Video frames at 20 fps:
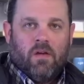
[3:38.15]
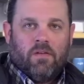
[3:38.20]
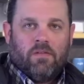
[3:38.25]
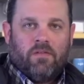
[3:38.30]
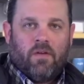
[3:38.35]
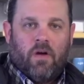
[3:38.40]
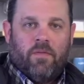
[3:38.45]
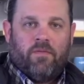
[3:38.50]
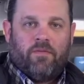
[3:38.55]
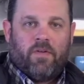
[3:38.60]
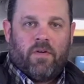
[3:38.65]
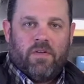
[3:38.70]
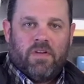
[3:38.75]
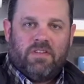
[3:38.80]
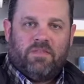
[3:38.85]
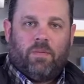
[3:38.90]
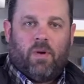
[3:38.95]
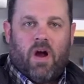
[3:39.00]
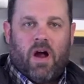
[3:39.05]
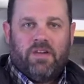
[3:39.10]
So for
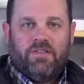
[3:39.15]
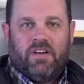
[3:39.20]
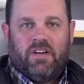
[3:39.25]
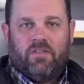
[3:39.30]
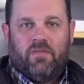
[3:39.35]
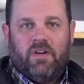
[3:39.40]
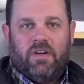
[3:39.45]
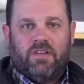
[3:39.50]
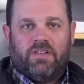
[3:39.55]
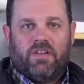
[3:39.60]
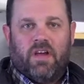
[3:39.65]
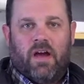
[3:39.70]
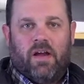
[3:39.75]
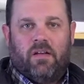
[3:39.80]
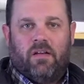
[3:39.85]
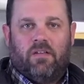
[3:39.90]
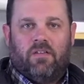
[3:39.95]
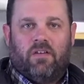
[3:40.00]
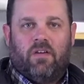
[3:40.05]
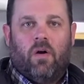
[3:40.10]
this project, we
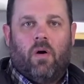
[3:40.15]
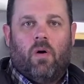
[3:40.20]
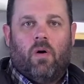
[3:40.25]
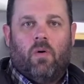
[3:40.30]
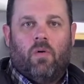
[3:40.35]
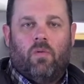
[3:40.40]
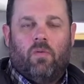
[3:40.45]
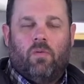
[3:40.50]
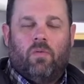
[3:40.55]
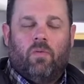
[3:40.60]
decided to go